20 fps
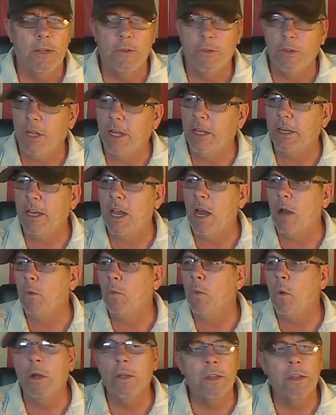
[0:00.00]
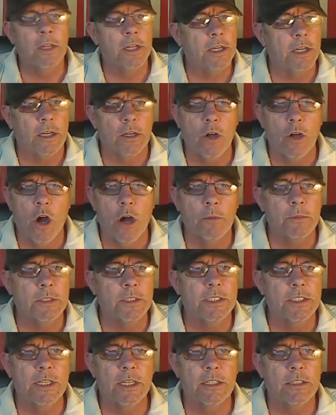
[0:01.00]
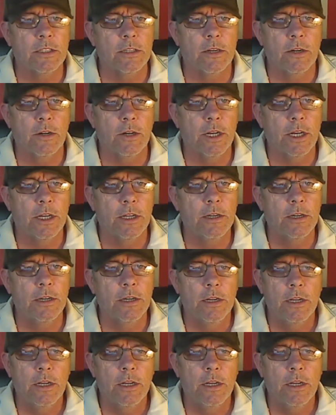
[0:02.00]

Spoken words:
They ain't got one lick of common sense in their head.